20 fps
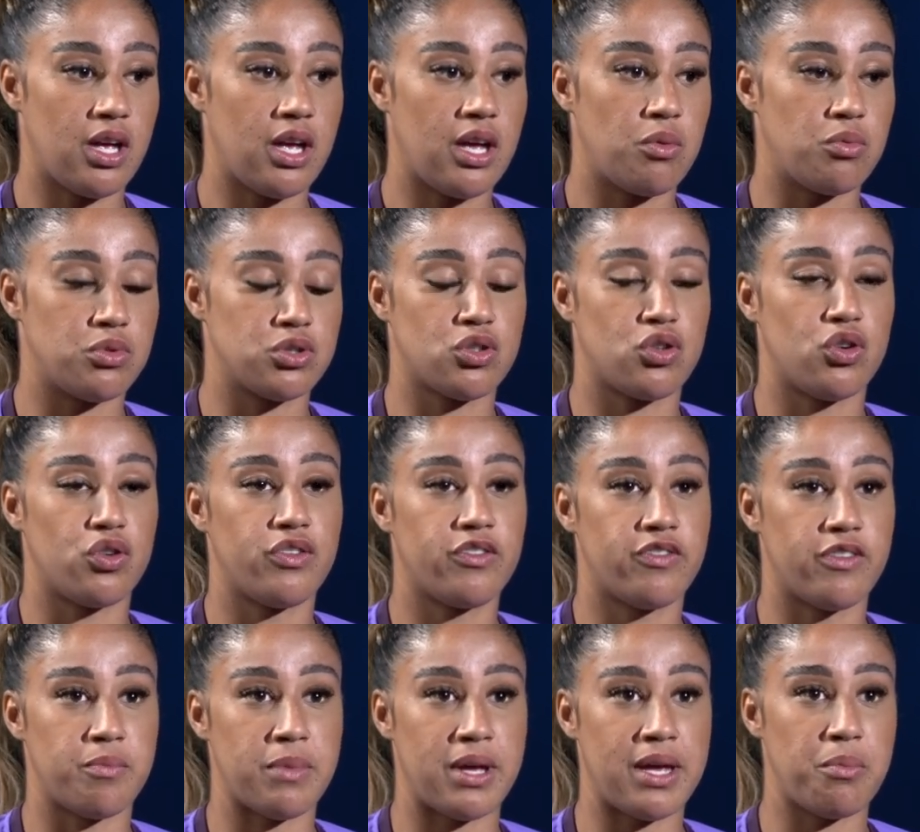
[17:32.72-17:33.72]
it was good
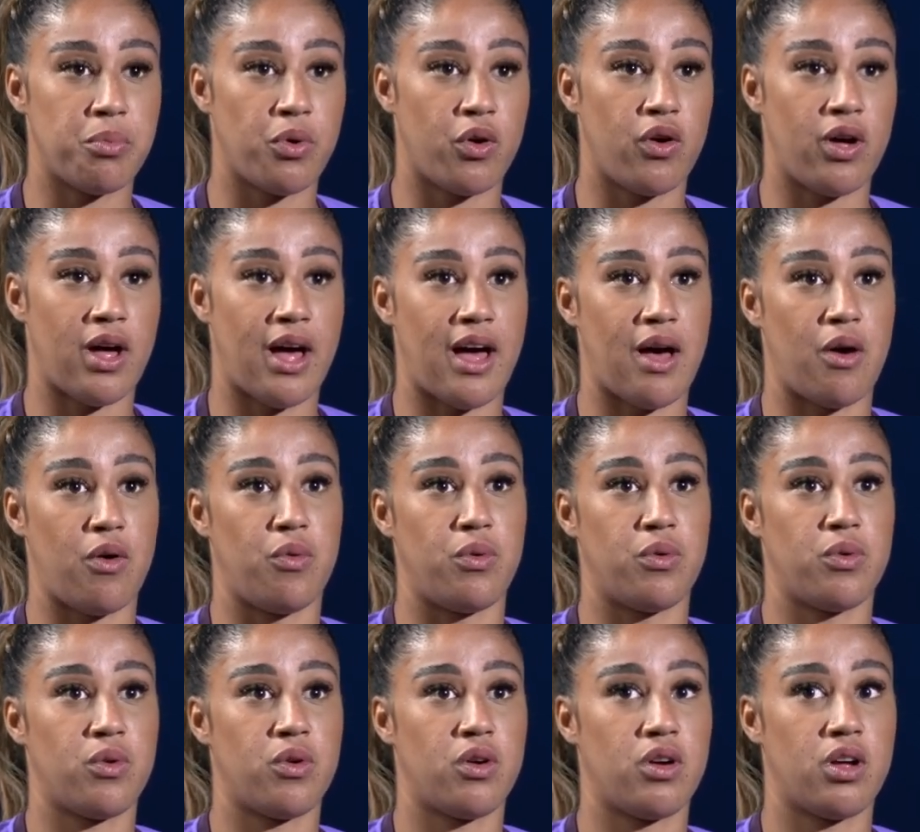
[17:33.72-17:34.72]
for me. But
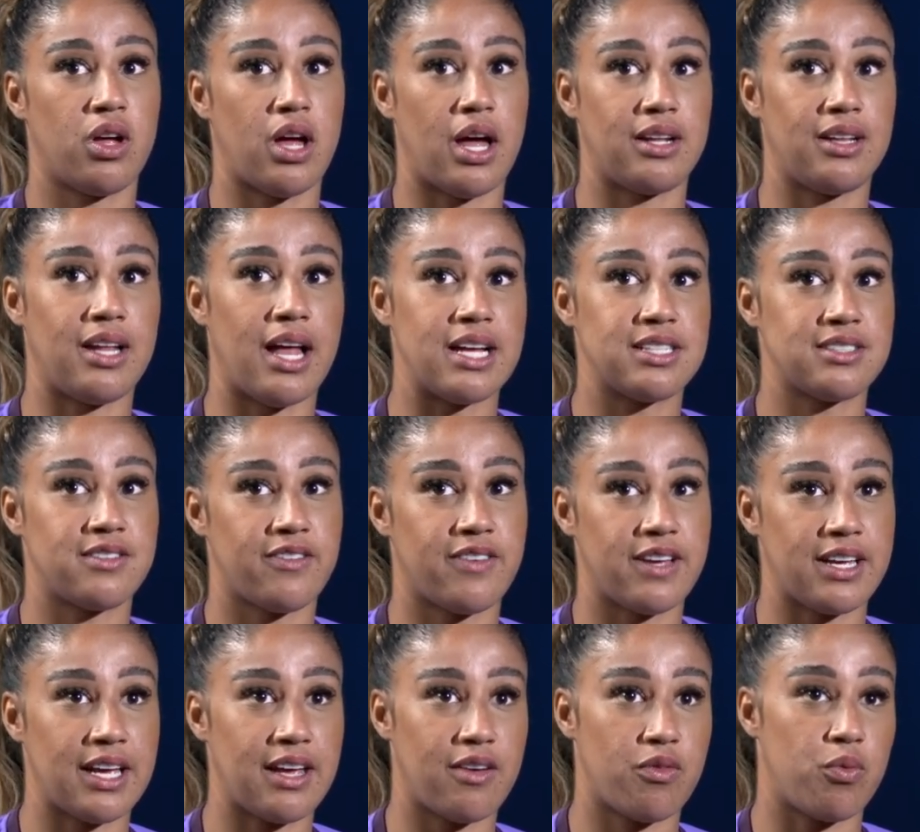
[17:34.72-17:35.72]
I'd like to
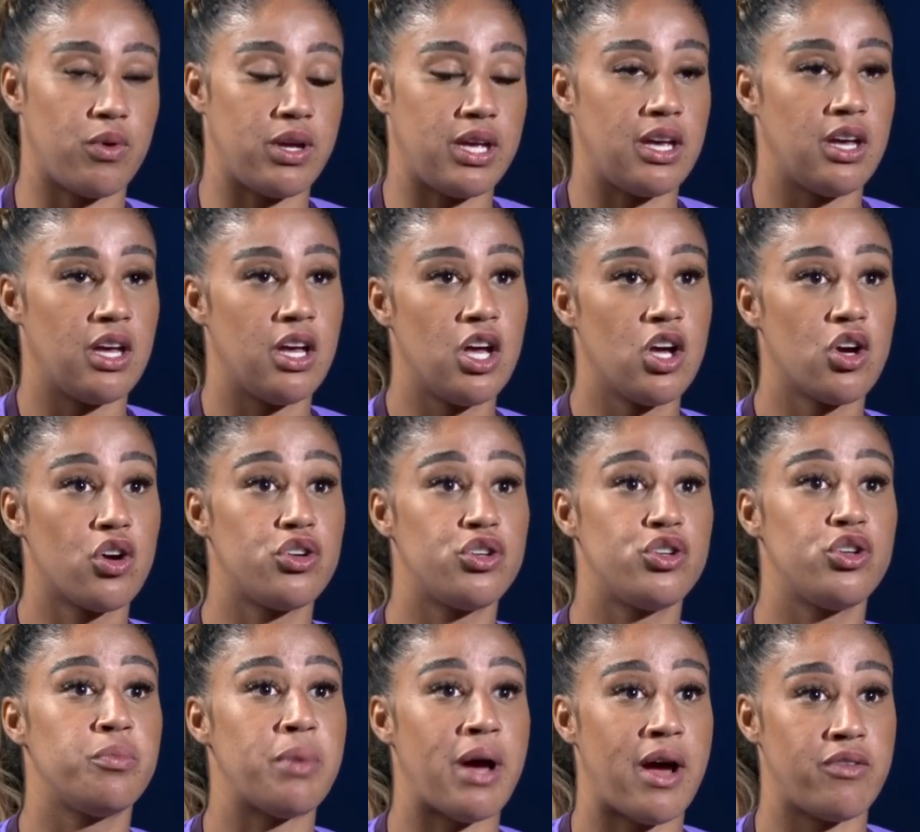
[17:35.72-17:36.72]
think if we could
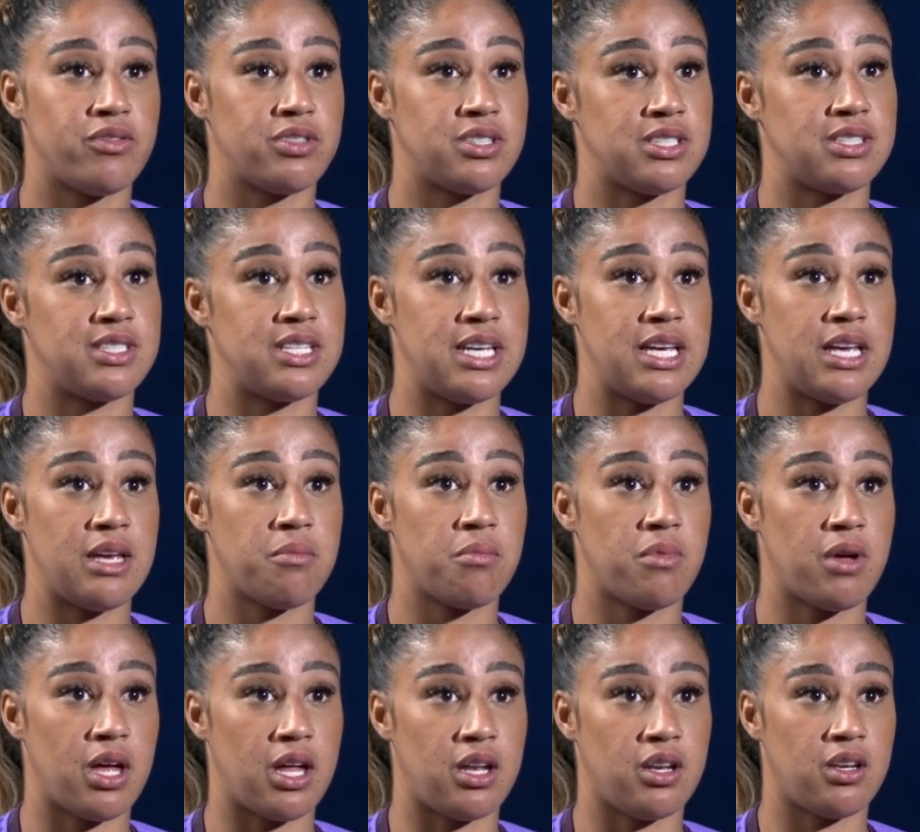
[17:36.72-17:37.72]
do better as a
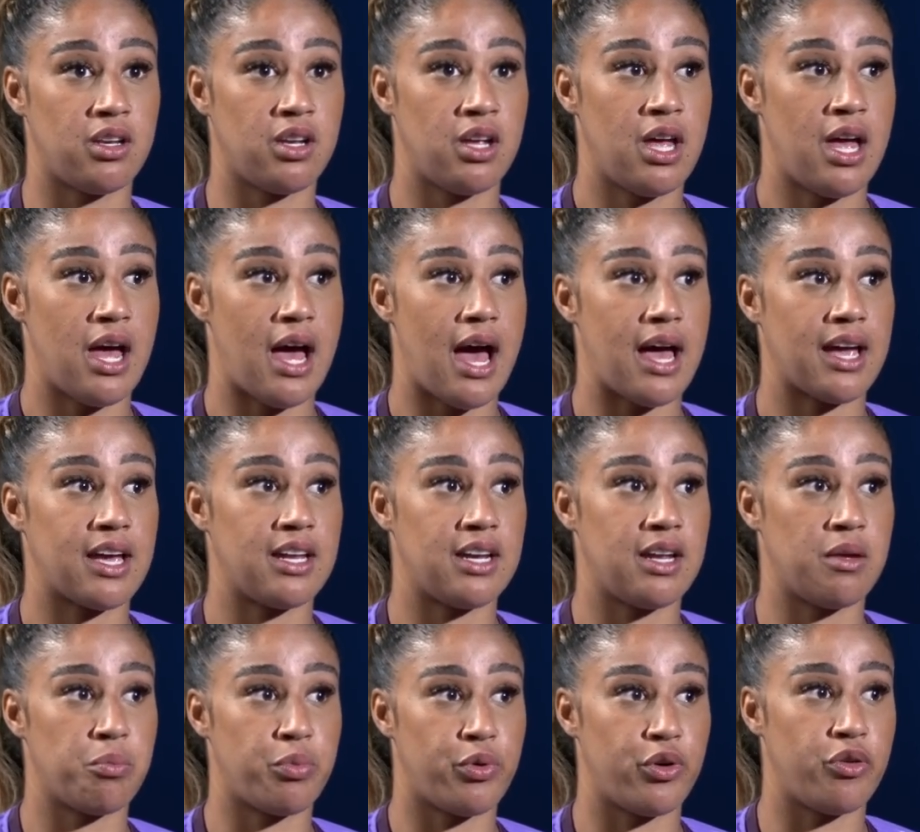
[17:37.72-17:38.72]
team and I can
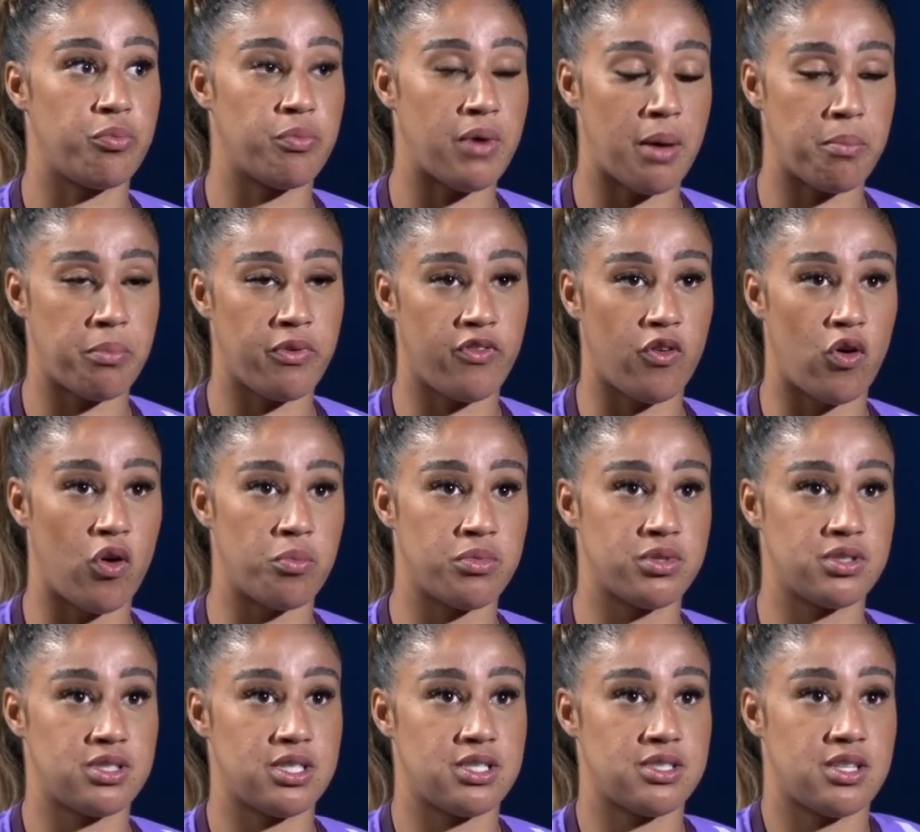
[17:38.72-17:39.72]
improve my
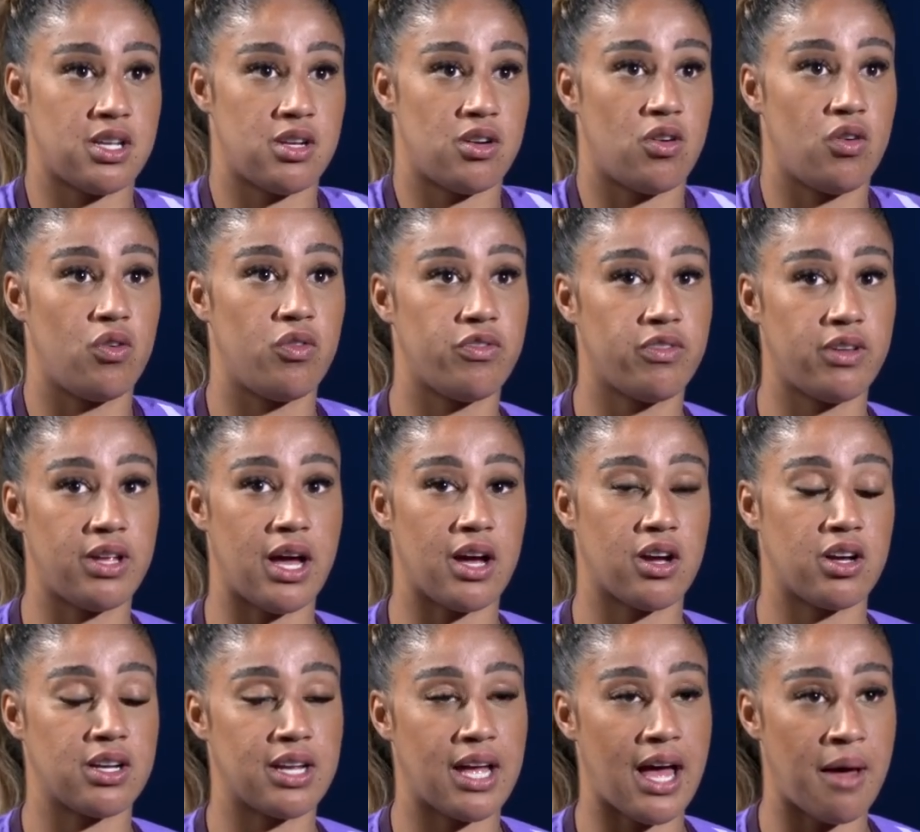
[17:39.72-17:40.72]
performances, then hopefully I
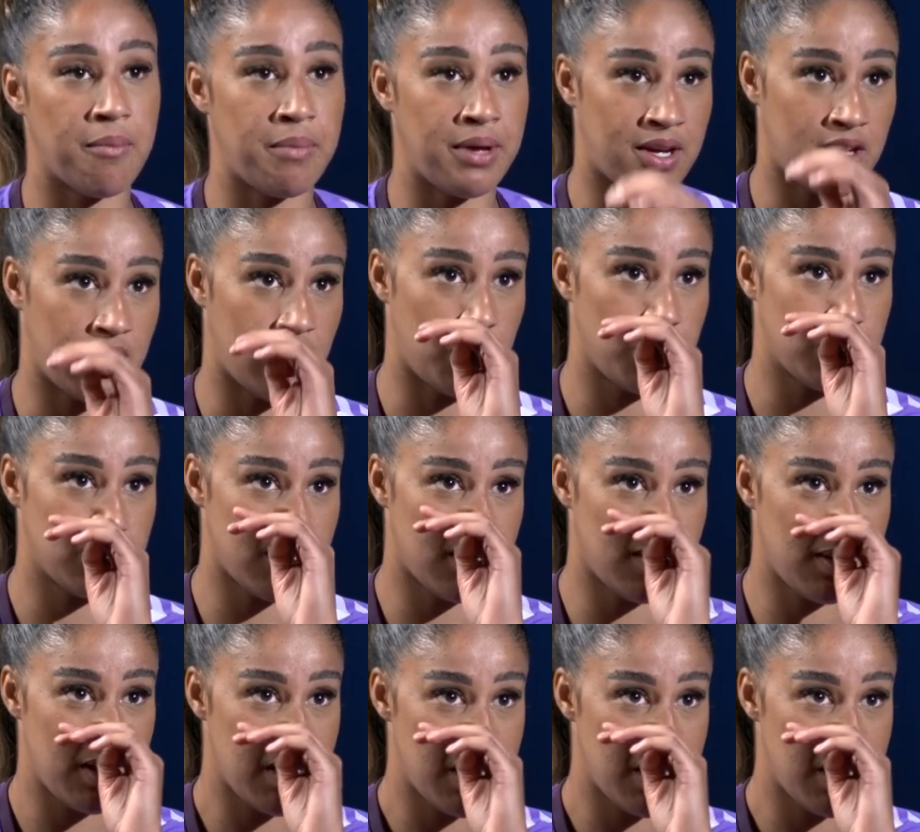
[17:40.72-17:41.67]
can get a bit closer.